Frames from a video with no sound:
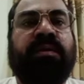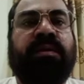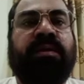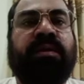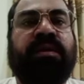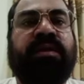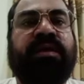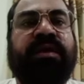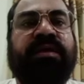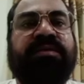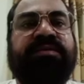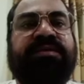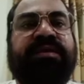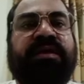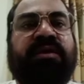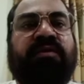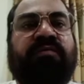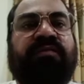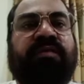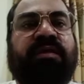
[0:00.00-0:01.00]
Guys,
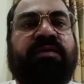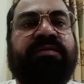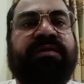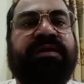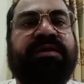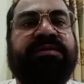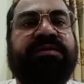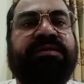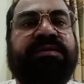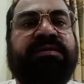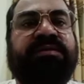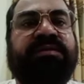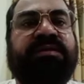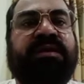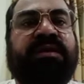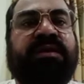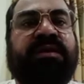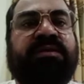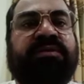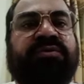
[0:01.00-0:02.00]
shallow foundations
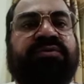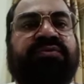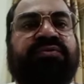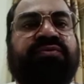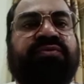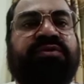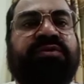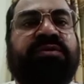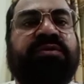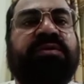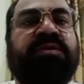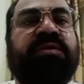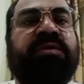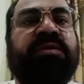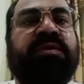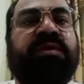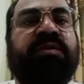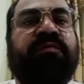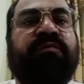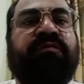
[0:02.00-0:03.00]
are used
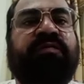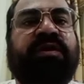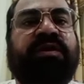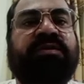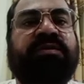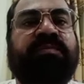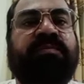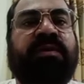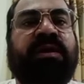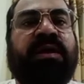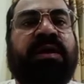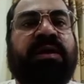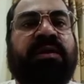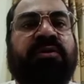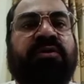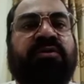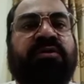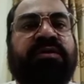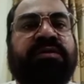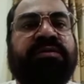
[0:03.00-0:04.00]
for small
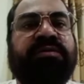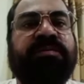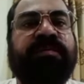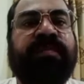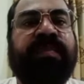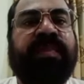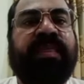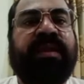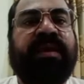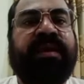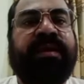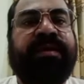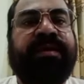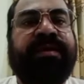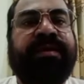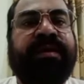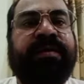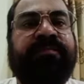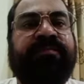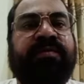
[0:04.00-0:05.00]
loads and
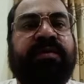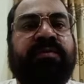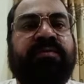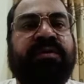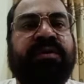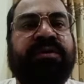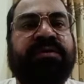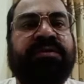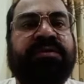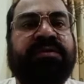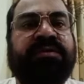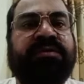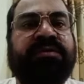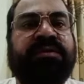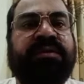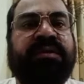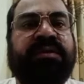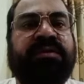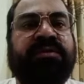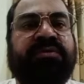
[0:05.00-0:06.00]
deep foundations
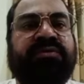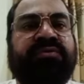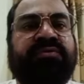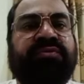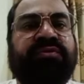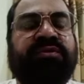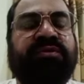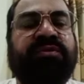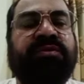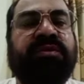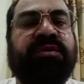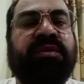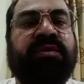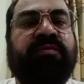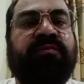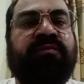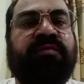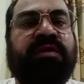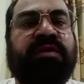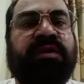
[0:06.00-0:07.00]
are used
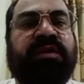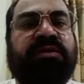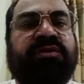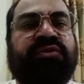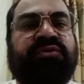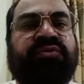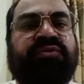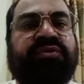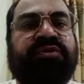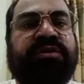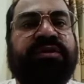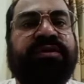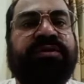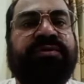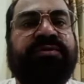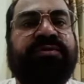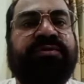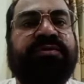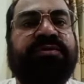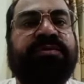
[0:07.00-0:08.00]
for huge
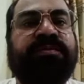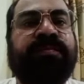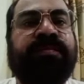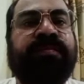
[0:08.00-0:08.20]
loads.